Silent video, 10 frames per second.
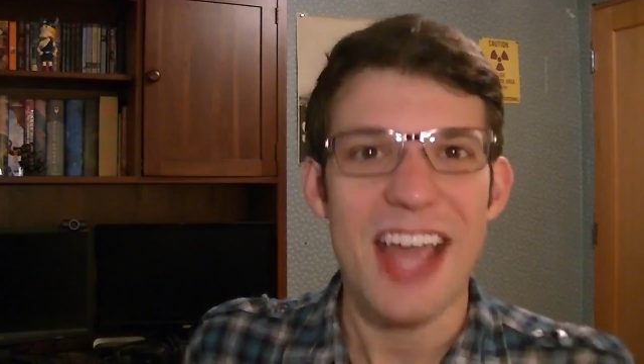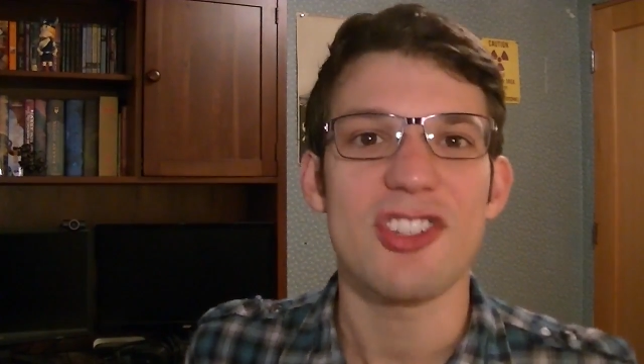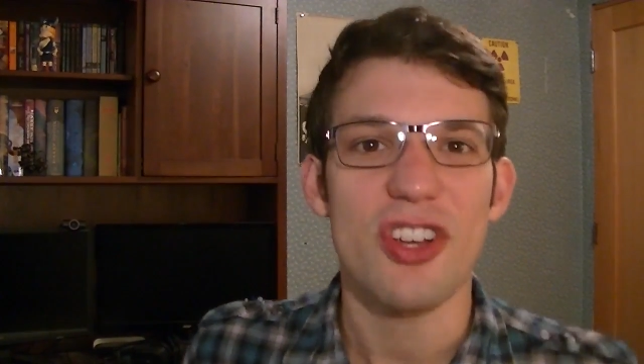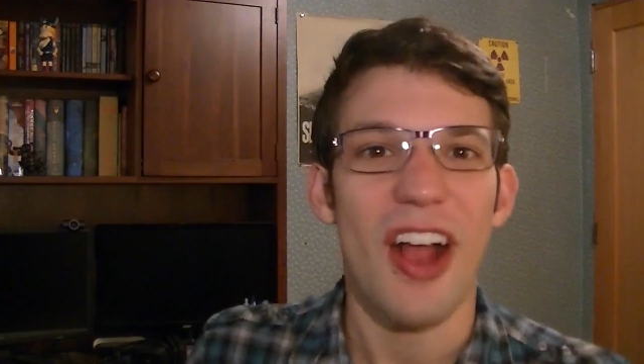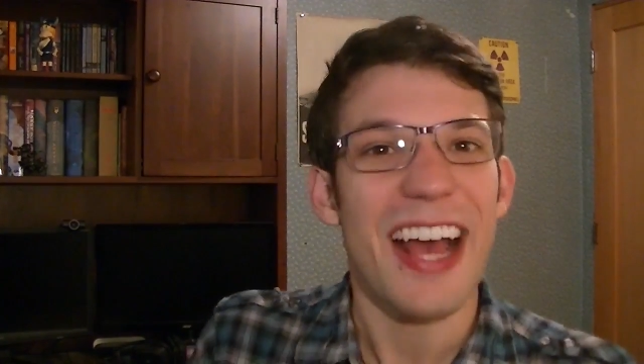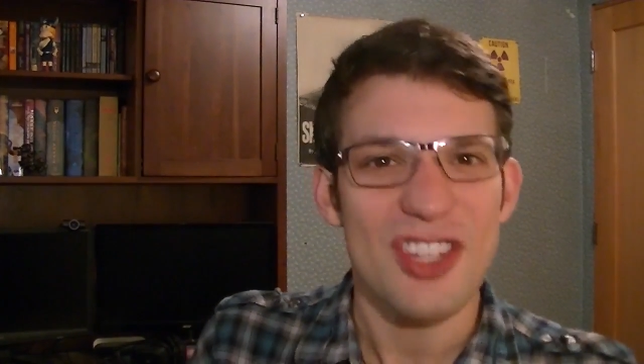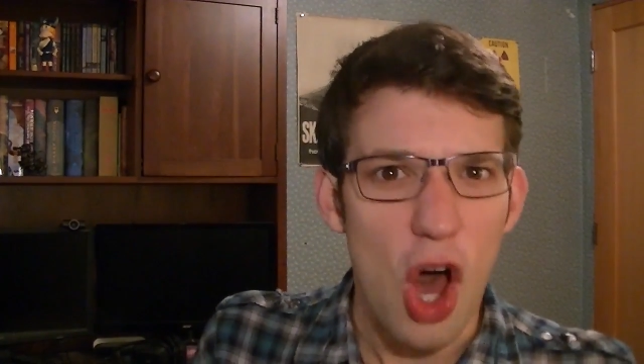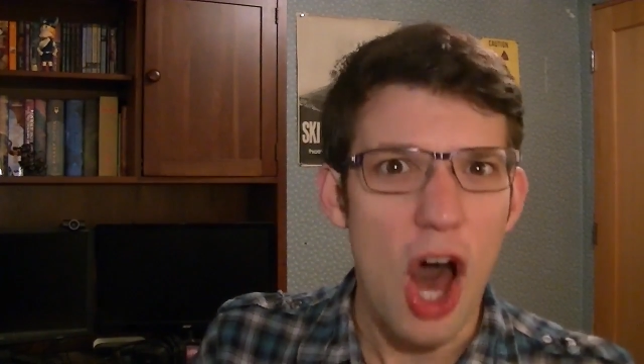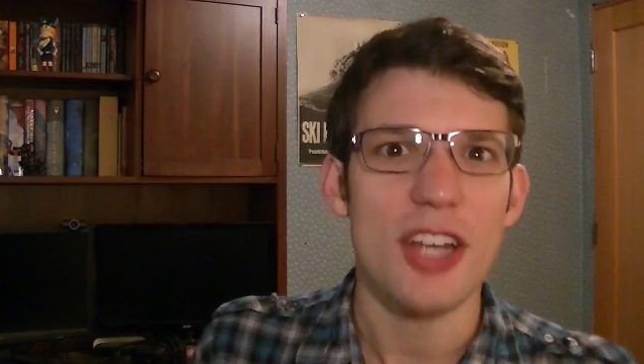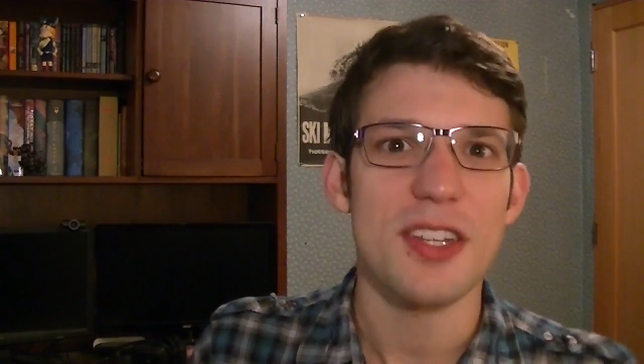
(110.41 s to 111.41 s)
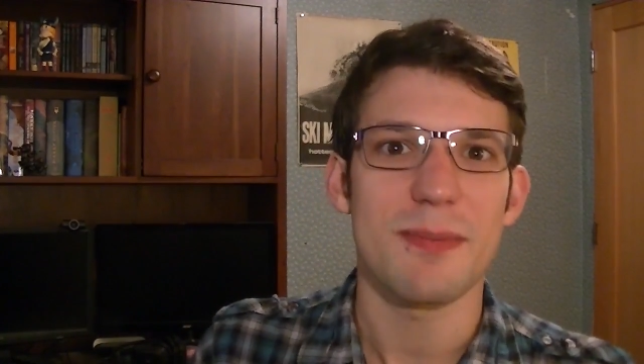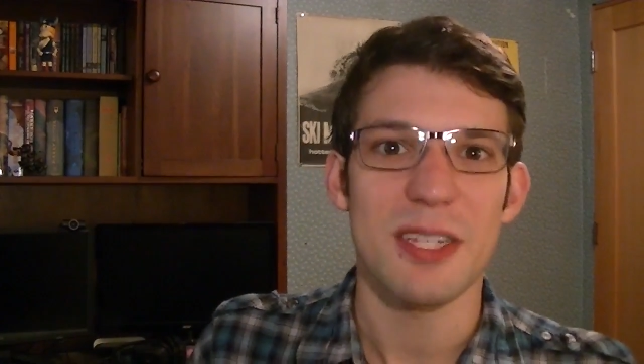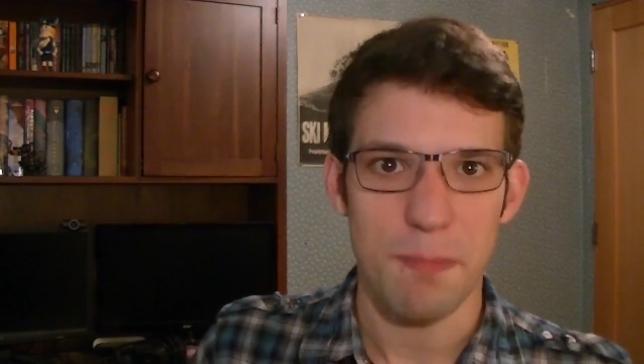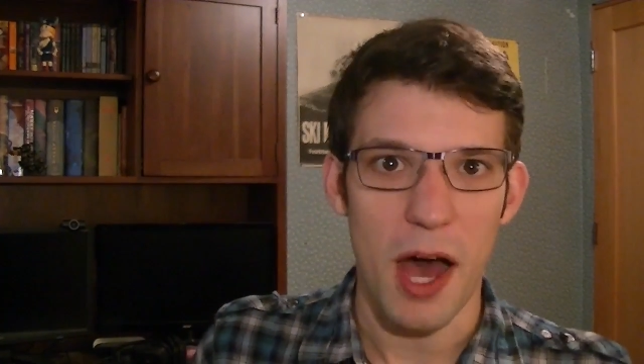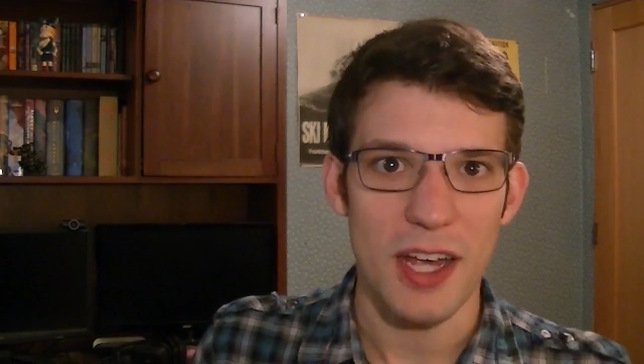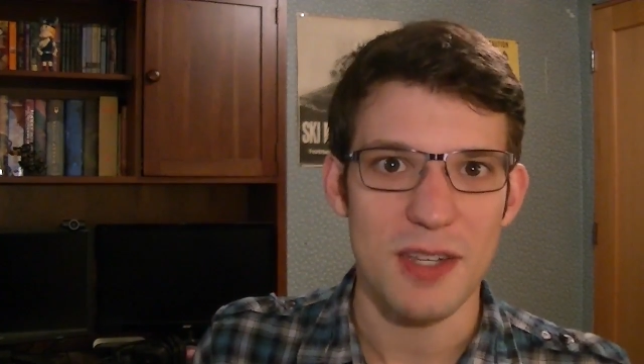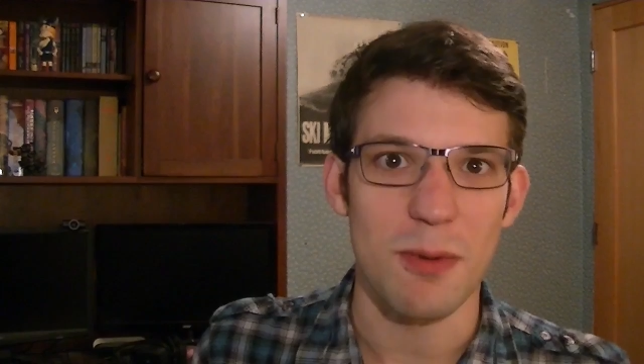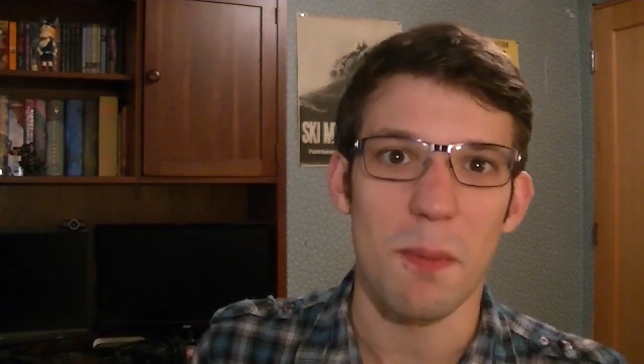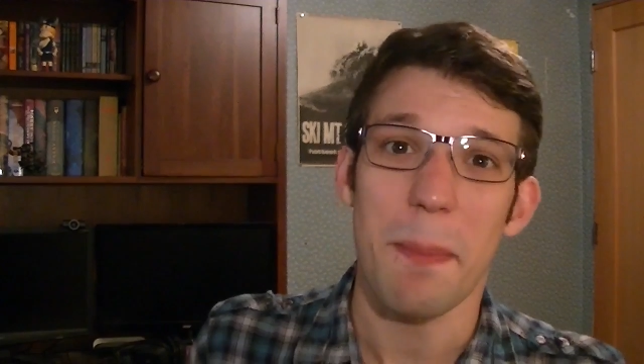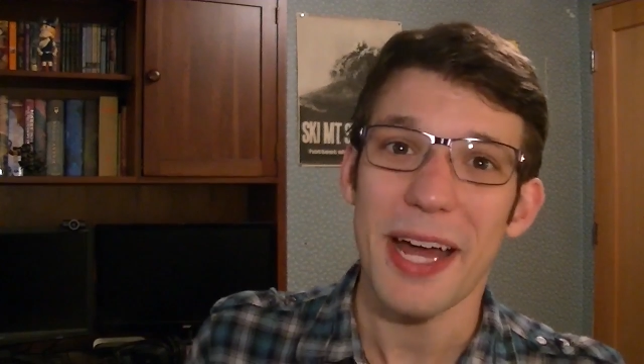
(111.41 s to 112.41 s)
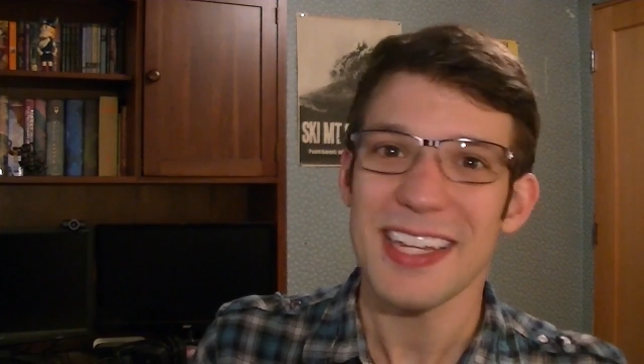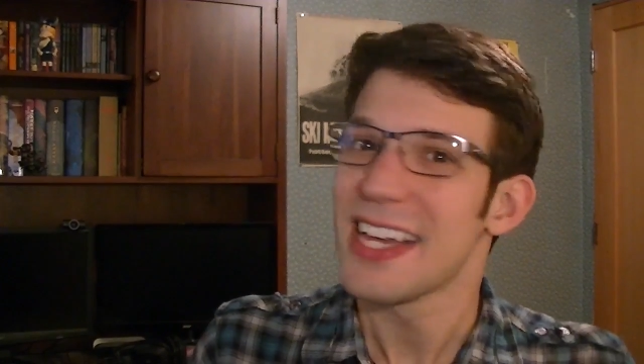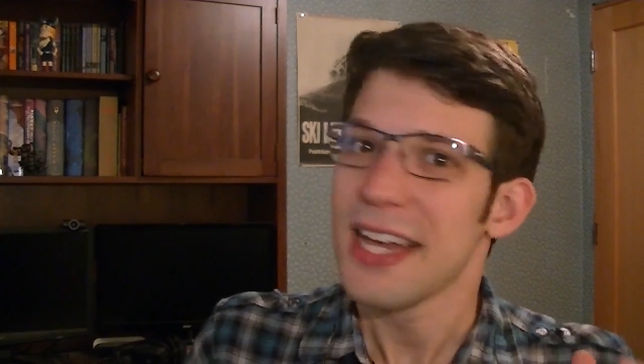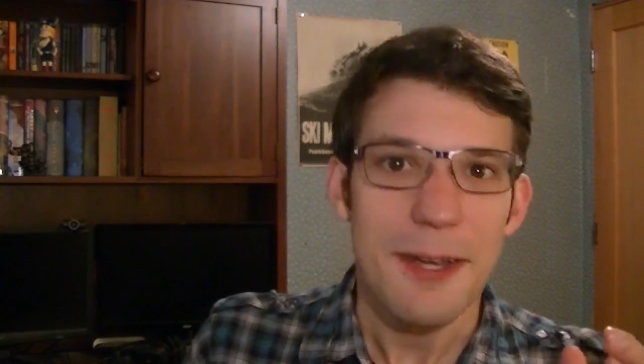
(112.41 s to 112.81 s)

answer as awesome as possible, but